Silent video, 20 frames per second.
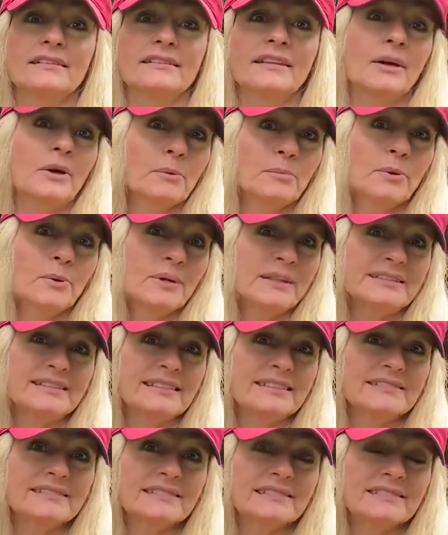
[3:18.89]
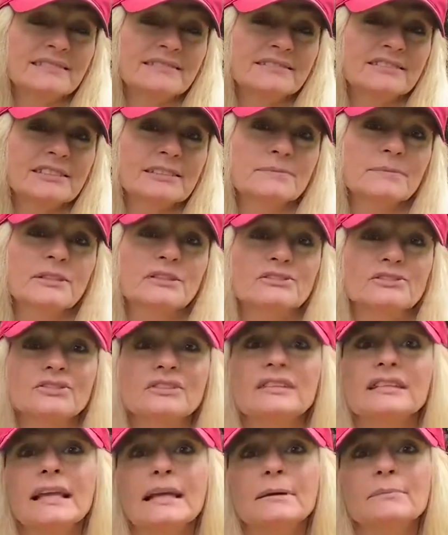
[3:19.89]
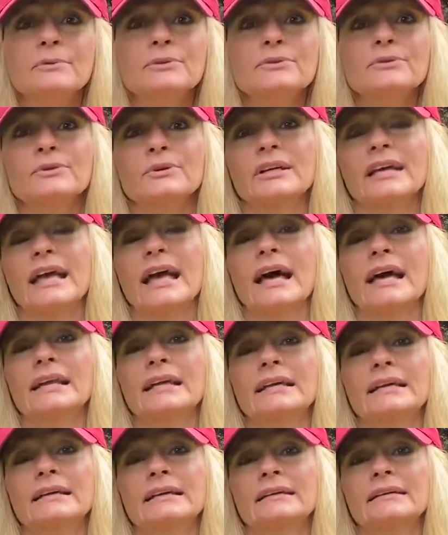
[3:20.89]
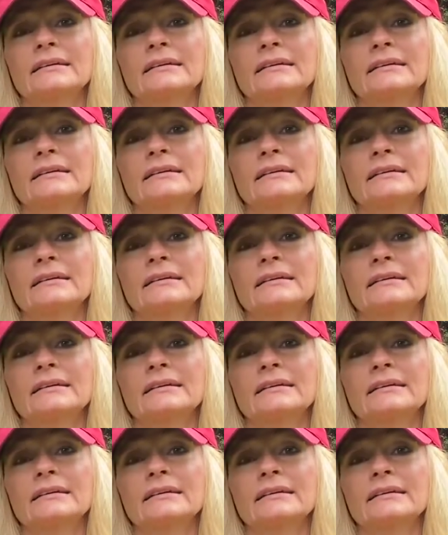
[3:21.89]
They are poisons. Just because they're labeled organic